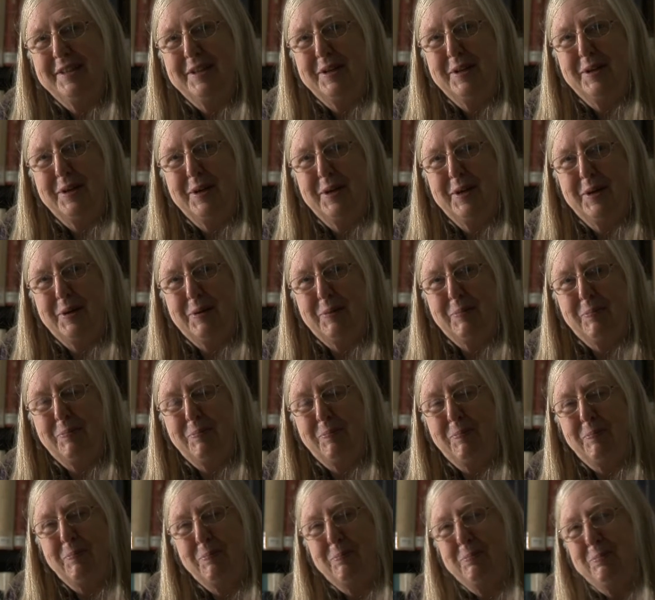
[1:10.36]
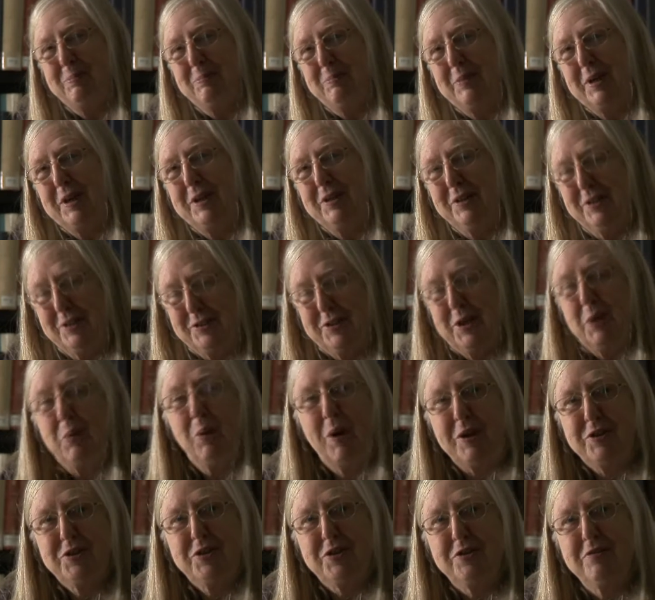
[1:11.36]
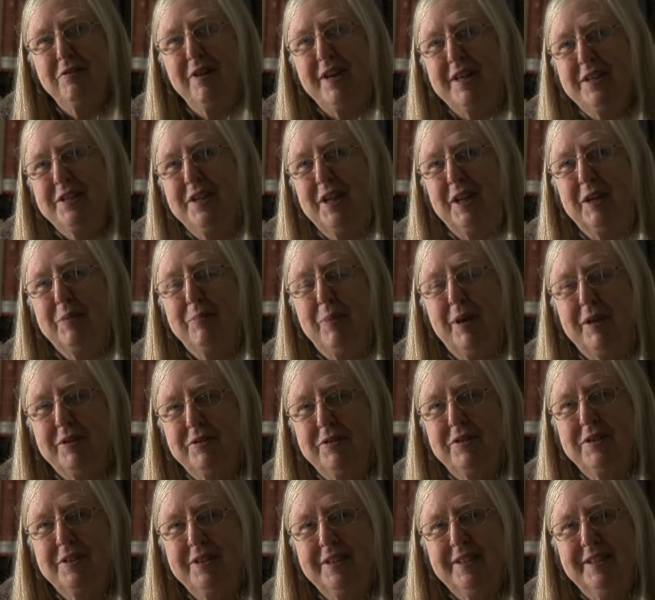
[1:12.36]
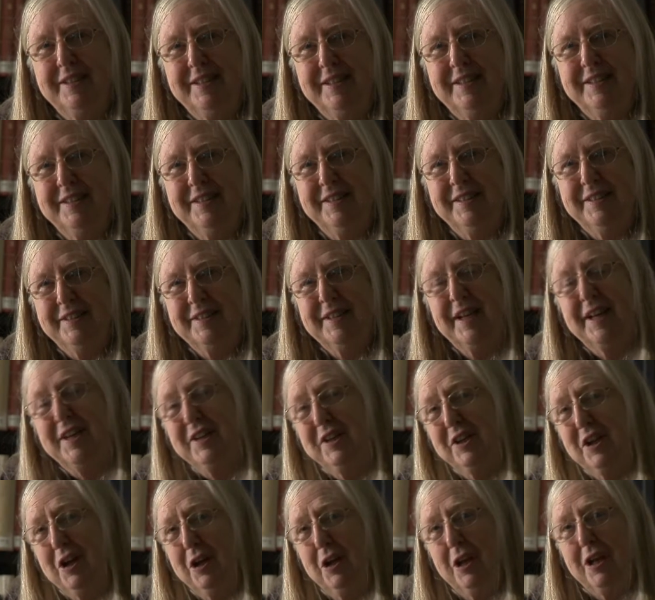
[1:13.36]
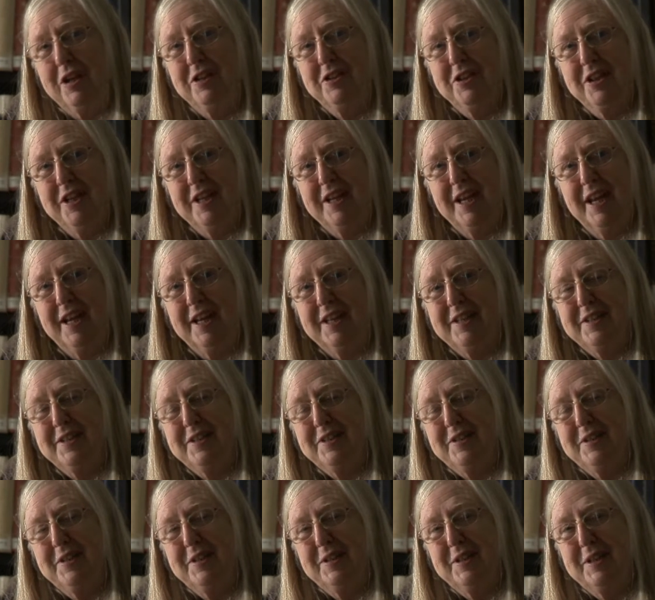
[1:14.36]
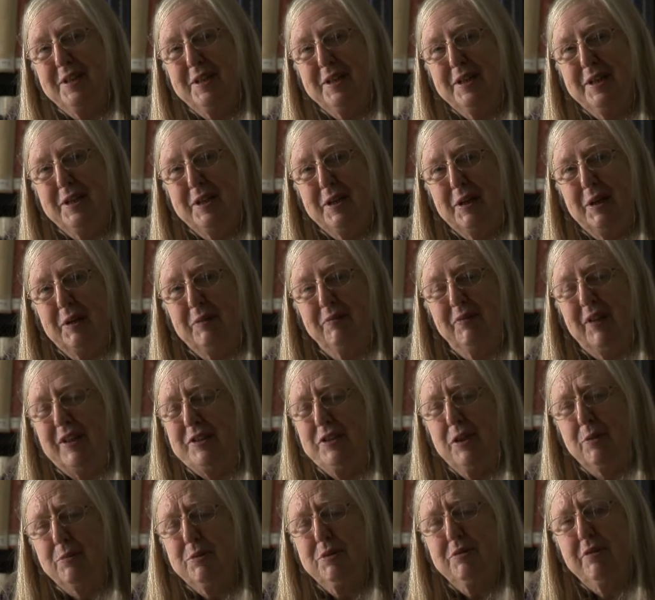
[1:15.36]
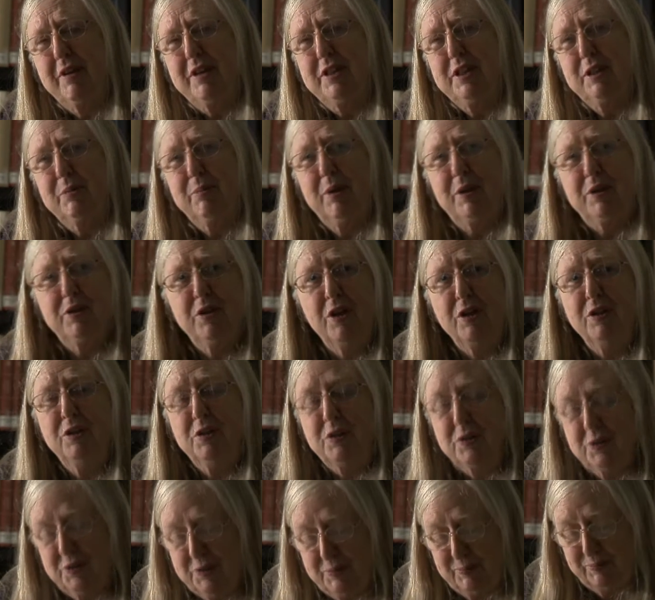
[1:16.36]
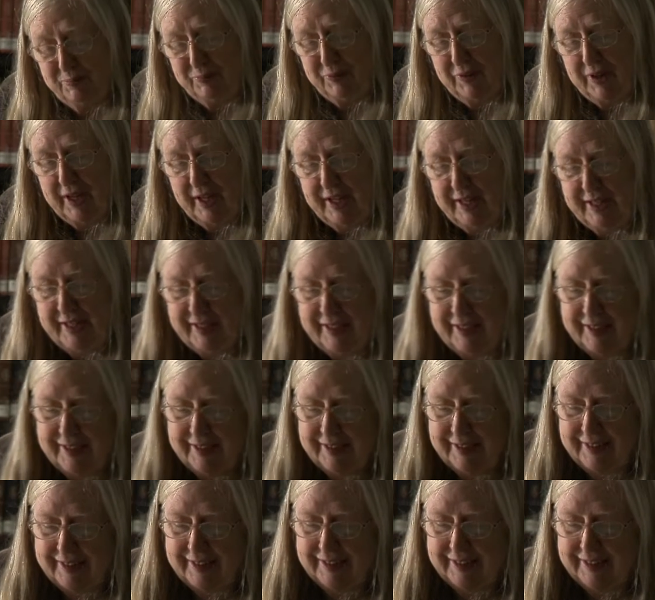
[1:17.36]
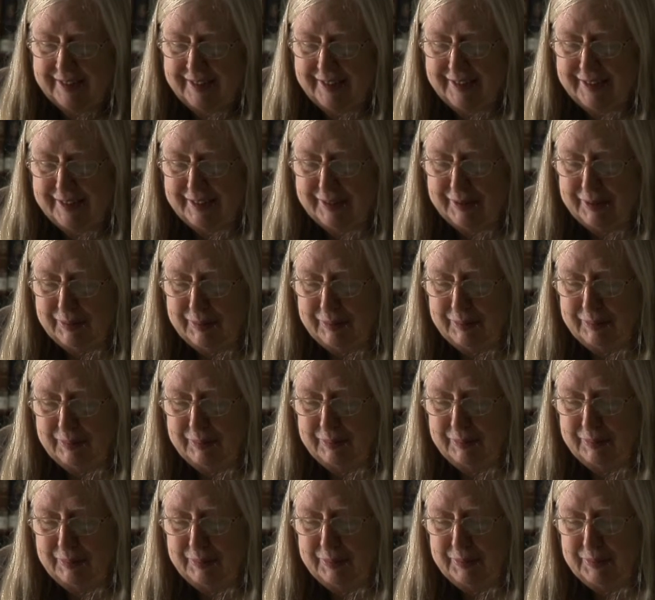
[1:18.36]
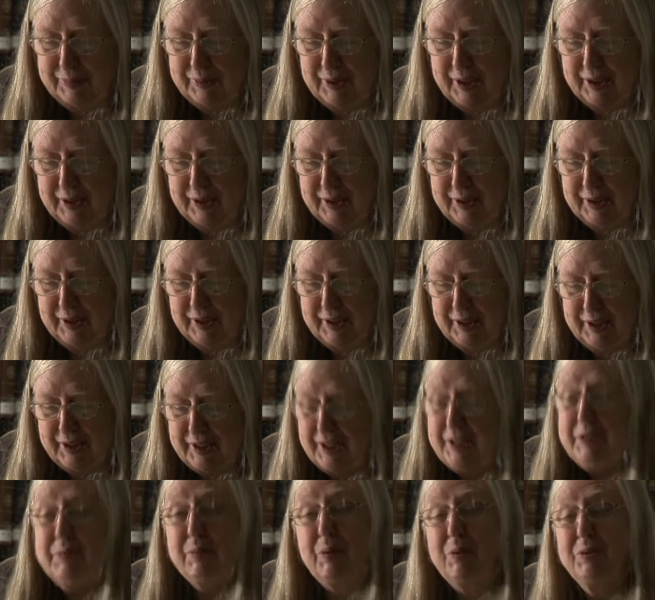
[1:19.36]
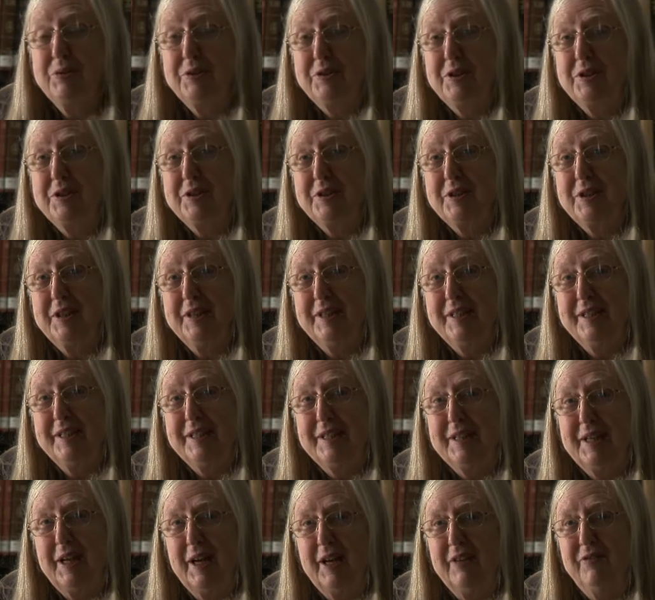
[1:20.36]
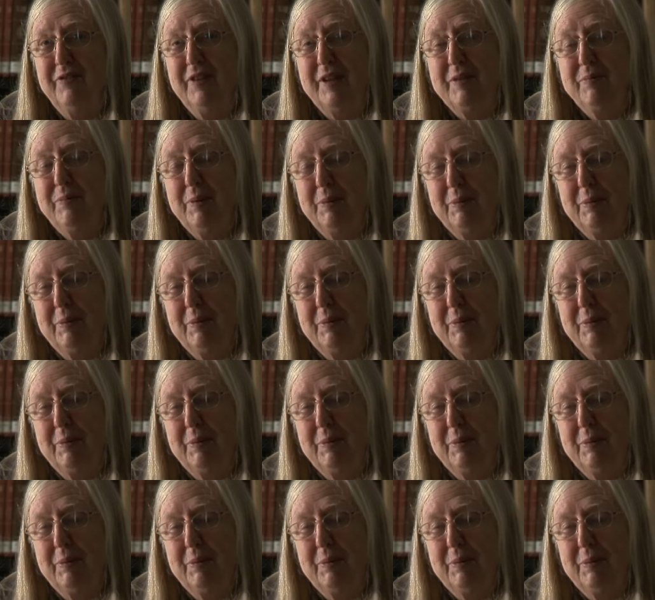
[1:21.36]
Because I wasn't writing about gynecology. And in fact, I was writing about nuns. And I suppose that I felt,